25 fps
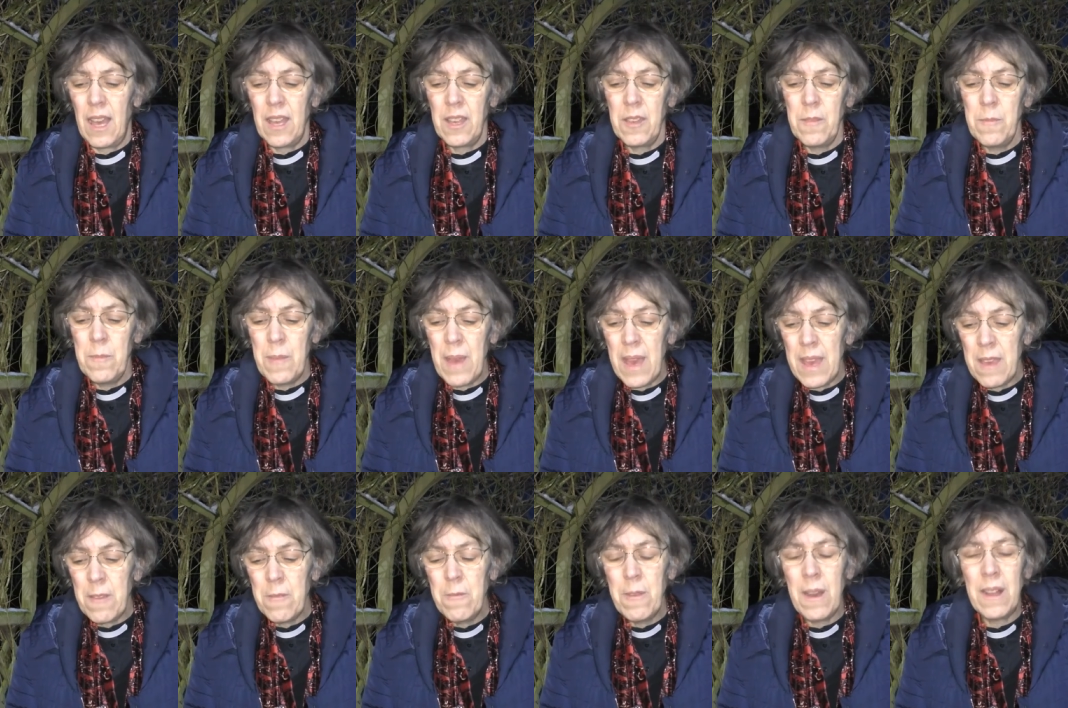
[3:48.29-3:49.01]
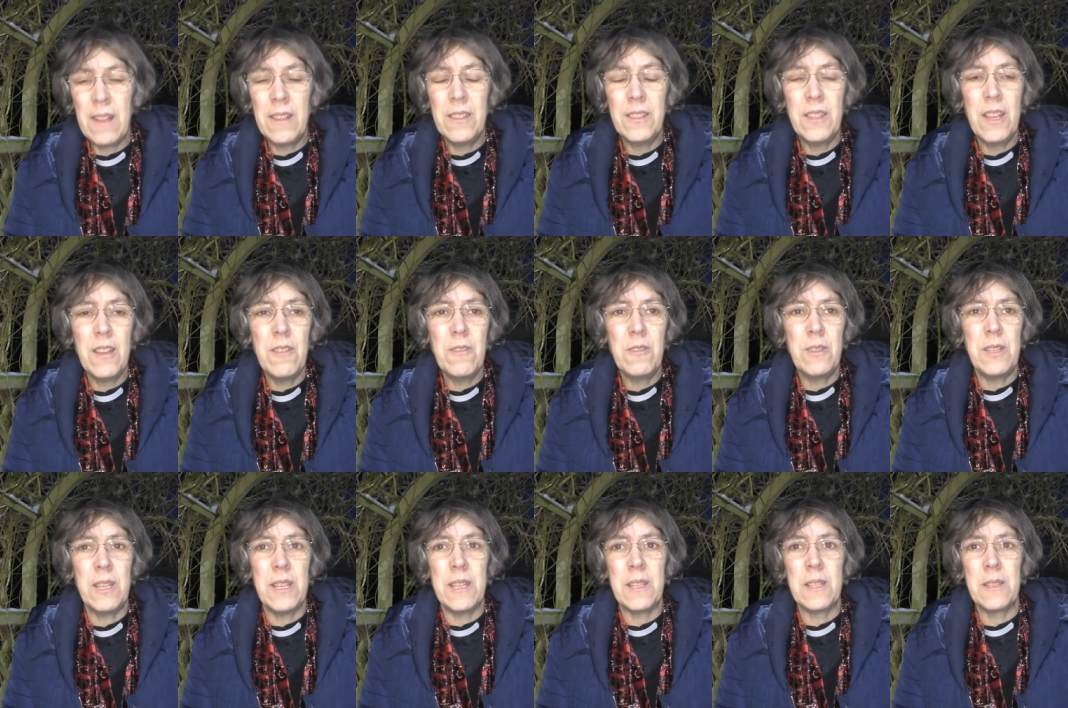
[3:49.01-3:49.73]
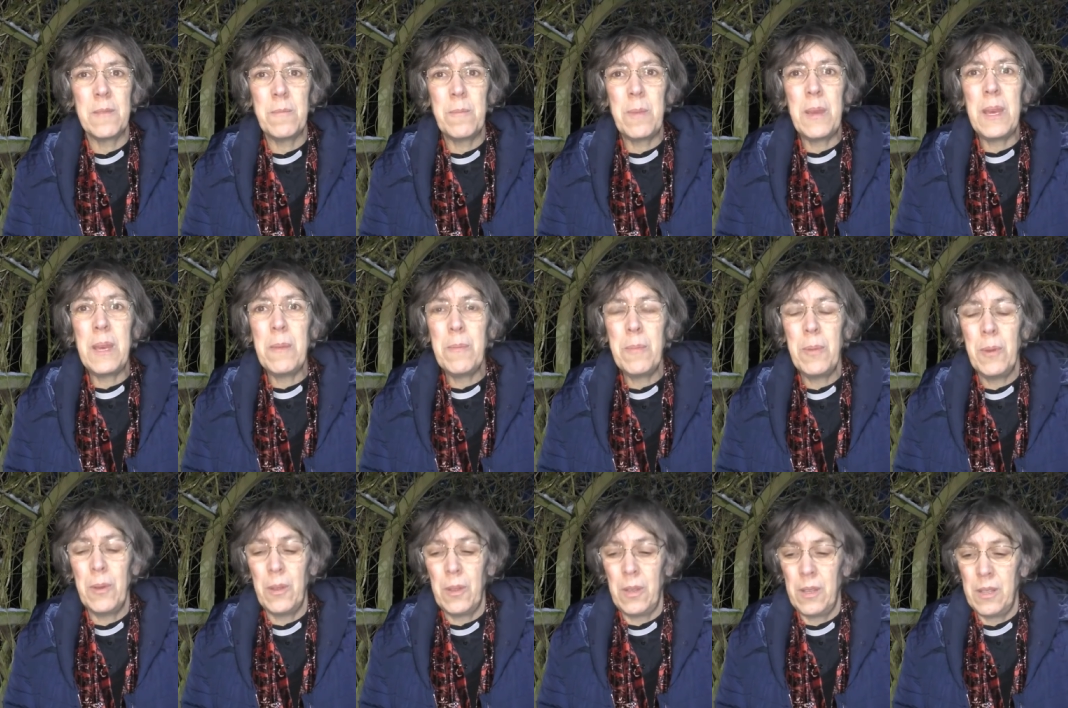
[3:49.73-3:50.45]
You may well notice
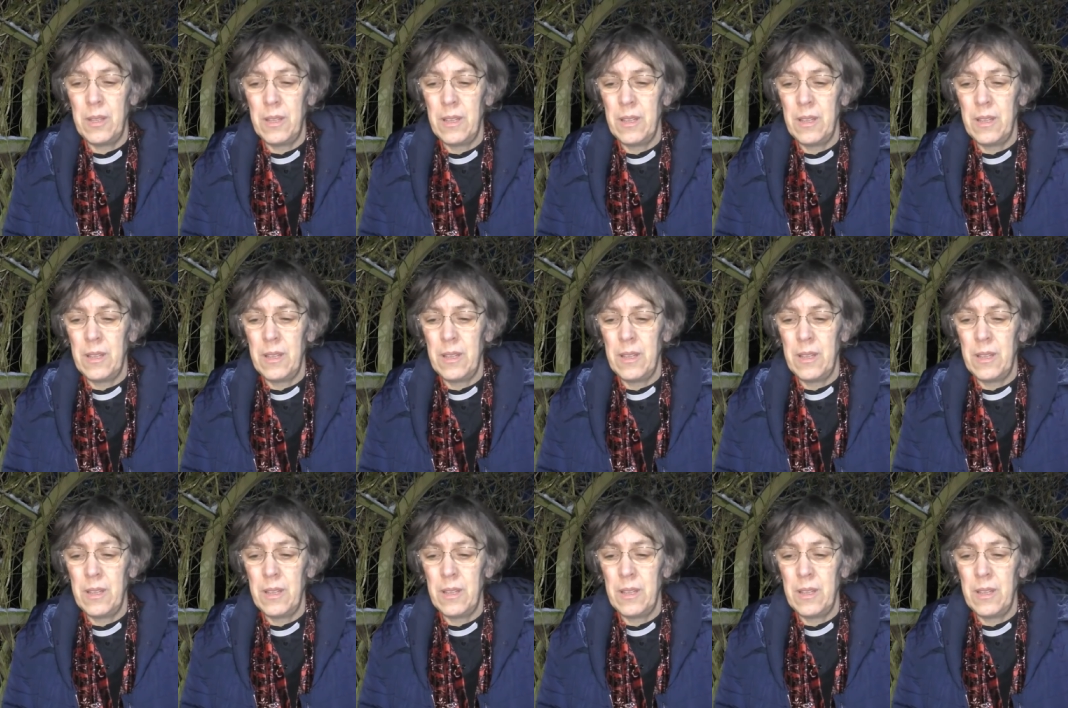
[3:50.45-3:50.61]
people.